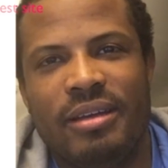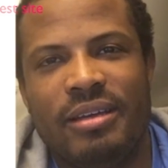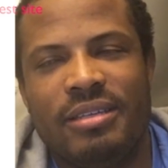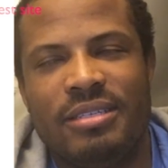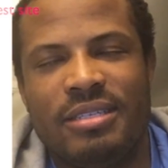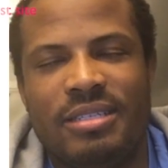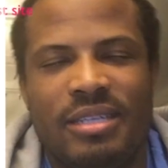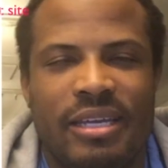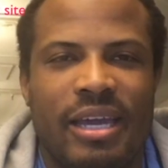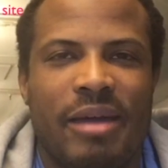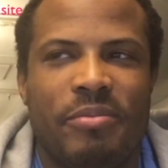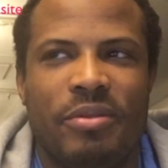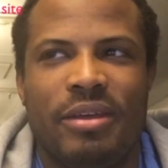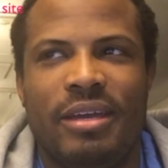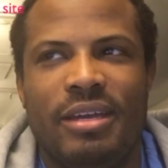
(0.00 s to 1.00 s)
existing
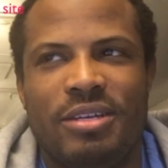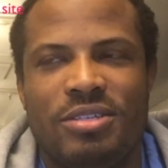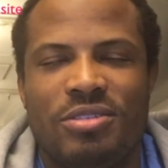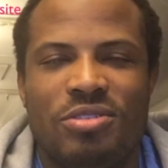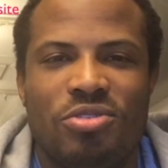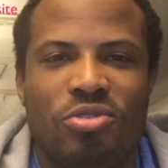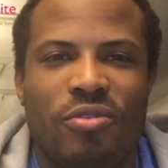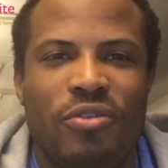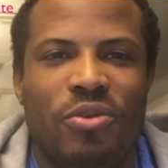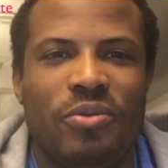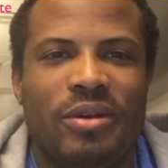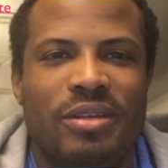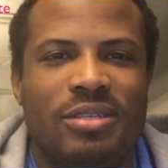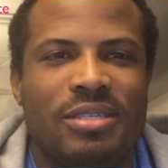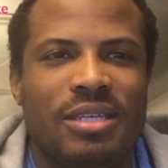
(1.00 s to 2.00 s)
application, so if you
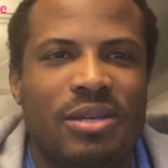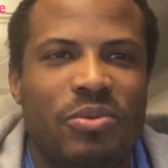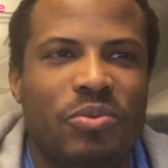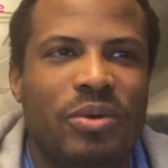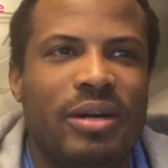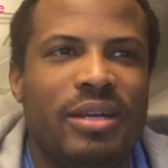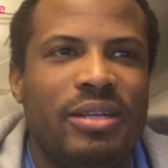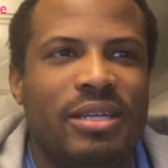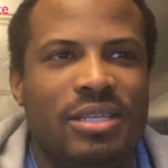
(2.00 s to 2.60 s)
want to see what